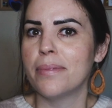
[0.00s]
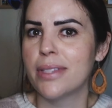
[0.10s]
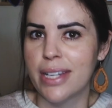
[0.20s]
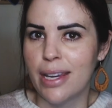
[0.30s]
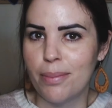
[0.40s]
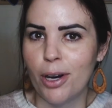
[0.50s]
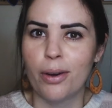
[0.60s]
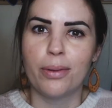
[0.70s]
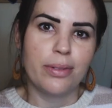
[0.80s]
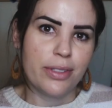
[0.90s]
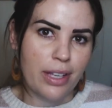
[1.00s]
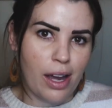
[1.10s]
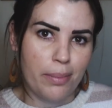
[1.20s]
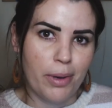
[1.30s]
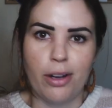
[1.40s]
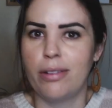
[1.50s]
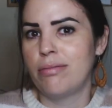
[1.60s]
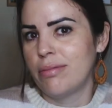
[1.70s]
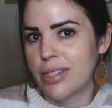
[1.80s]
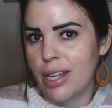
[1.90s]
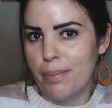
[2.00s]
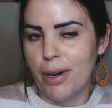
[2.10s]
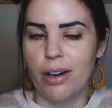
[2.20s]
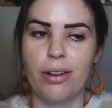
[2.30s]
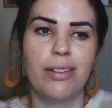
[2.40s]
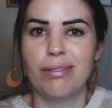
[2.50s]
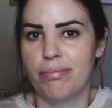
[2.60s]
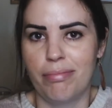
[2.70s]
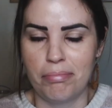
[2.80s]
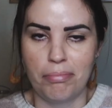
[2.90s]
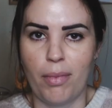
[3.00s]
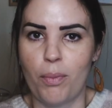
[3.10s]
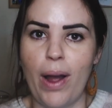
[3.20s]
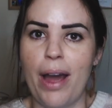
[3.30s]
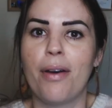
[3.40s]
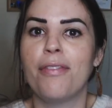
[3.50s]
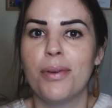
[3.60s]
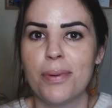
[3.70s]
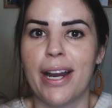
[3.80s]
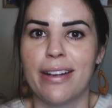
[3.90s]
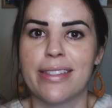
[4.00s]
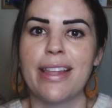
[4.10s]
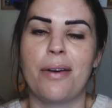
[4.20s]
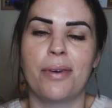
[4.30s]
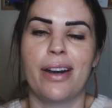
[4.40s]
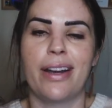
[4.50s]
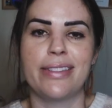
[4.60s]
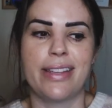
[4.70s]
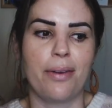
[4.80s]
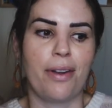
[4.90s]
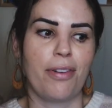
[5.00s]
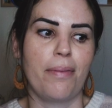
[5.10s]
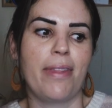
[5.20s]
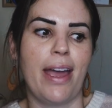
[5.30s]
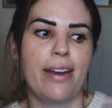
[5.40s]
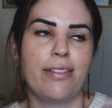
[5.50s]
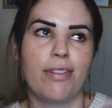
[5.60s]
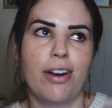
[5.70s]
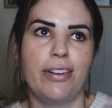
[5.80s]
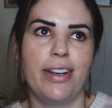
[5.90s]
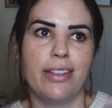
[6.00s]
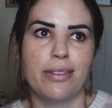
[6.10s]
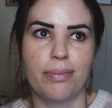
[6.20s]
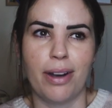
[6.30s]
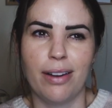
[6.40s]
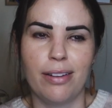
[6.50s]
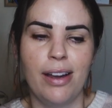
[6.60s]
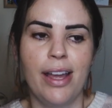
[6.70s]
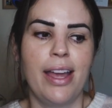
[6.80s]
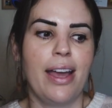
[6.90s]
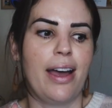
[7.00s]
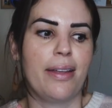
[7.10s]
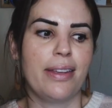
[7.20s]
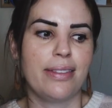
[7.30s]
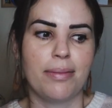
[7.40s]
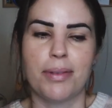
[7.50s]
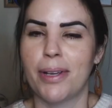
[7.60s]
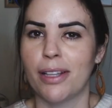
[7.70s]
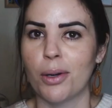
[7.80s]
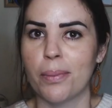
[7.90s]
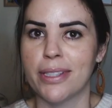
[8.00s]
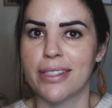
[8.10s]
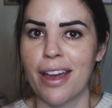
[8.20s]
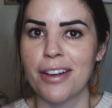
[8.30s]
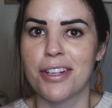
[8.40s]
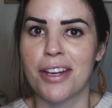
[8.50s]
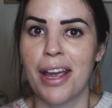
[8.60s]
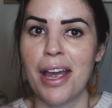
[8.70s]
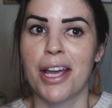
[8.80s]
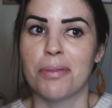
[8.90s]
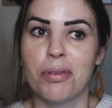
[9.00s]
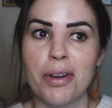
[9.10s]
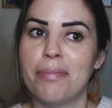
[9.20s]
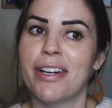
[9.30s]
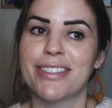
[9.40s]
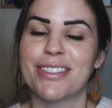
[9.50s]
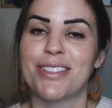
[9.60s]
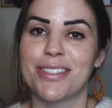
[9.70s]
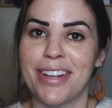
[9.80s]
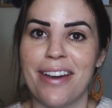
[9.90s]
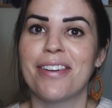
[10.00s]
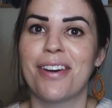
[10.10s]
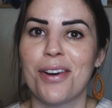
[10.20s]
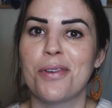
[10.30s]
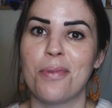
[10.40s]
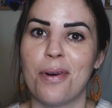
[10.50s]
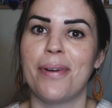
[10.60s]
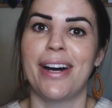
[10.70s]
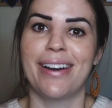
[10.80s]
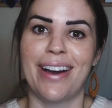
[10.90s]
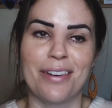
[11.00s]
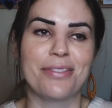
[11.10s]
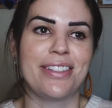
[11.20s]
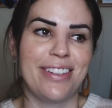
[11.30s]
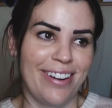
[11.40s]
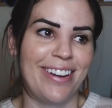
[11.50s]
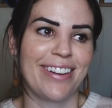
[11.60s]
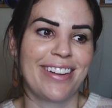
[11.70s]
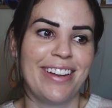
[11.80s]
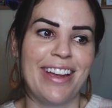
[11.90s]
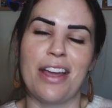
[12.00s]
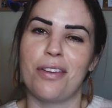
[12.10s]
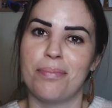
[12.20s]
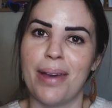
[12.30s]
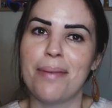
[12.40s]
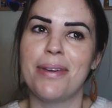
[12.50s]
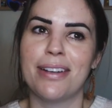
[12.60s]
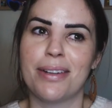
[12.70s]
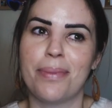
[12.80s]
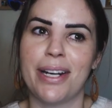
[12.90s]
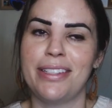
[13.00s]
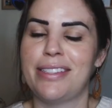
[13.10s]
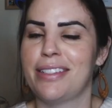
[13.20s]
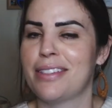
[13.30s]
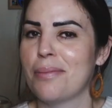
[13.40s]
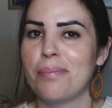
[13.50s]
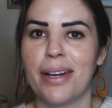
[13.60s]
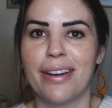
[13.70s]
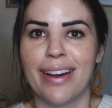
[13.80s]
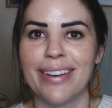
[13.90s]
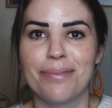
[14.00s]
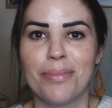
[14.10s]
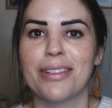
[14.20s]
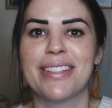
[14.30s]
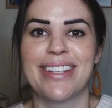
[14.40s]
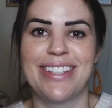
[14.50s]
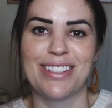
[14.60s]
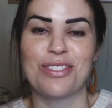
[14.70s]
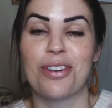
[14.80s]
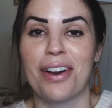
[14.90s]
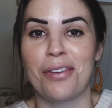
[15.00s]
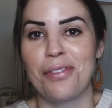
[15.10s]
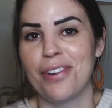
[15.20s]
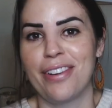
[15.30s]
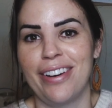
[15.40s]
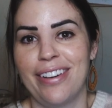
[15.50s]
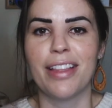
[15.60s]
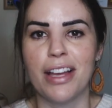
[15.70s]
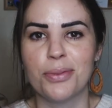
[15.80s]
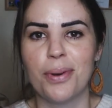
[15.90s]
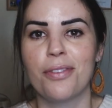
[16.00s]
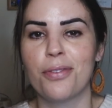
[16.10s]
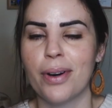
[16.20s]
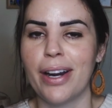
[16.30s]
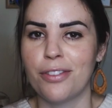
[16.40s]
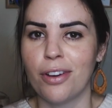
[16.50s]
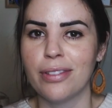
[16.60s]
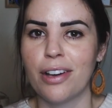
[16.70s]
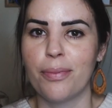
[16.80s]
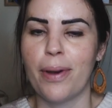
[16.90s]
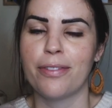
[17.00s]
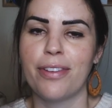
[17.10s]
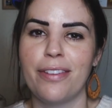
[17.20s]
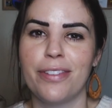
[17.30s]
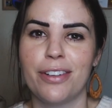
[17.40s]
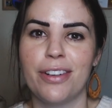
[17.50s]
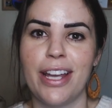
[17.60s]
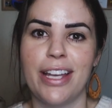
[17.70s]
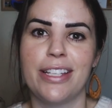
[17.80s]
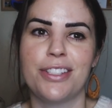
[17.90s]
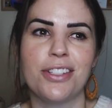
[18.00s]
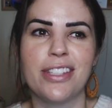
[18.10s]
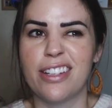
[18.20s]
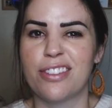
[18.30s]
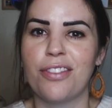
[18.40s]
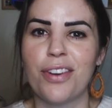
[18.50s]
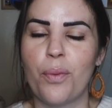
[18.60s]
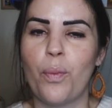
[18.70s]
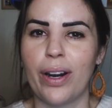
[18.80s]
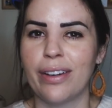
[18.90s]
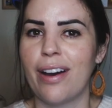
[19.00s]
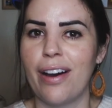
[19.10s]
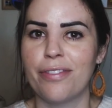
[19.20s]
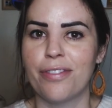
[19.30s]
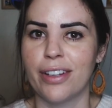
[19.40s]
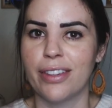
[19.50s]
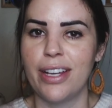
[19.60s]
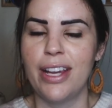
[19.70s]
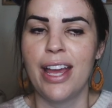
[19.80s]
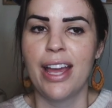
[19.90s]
Skibo, Skibo, Skibo, however you pronounce that one, I stay away from that road as well. Uh, they seem to be a little bit sketchy, and pretty much just never go to Walmart after dark. It may be on a buddy system, but I mostly just try to avoid it. Last one for what I don't love about Fayetteville is just that it's not very one car friendly.